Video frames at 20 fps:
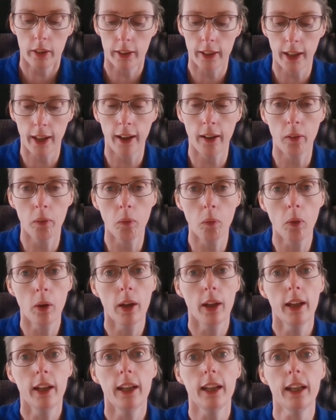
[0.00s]
Now,
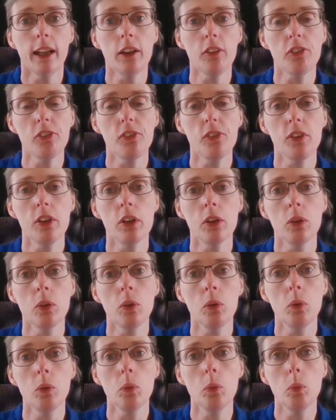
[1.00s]
if
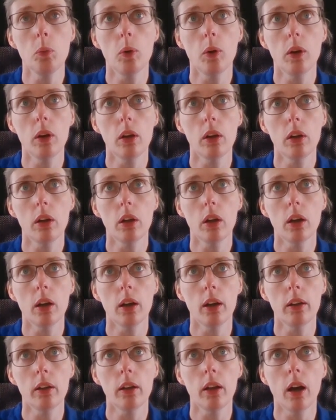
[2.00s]
you
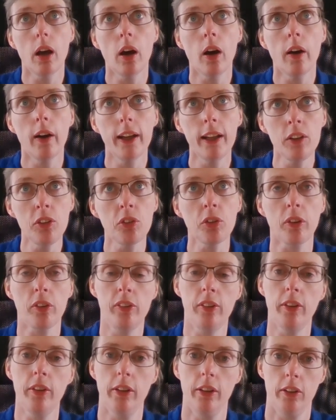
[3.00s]
are
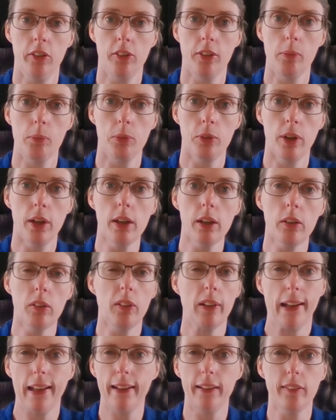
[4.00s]
interested in a
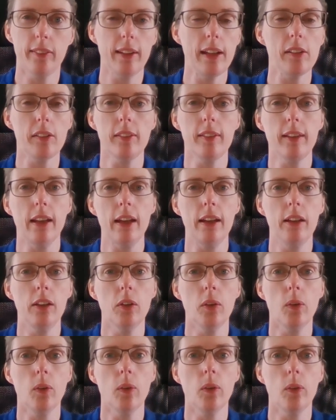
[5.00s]
subject, like let's say
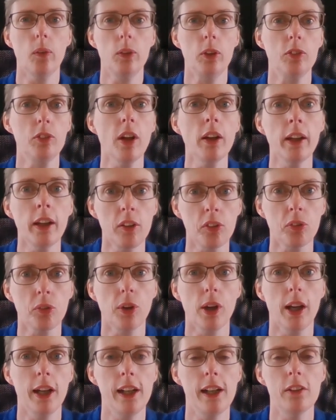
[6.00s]
you've done
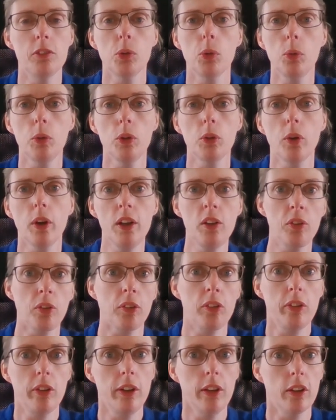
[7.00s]
history at A-level, you're
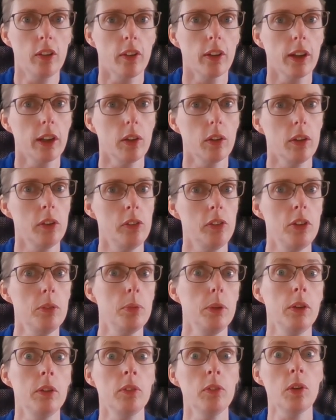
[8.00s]
interested in archaeology
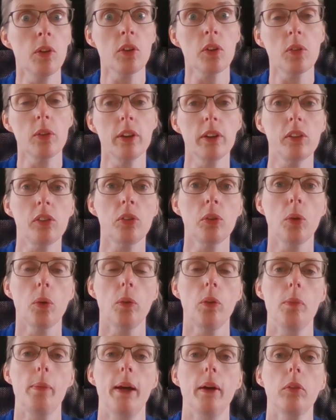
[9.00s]
but you're not quite
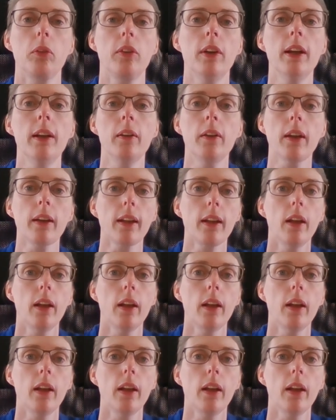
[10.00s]
sure about it,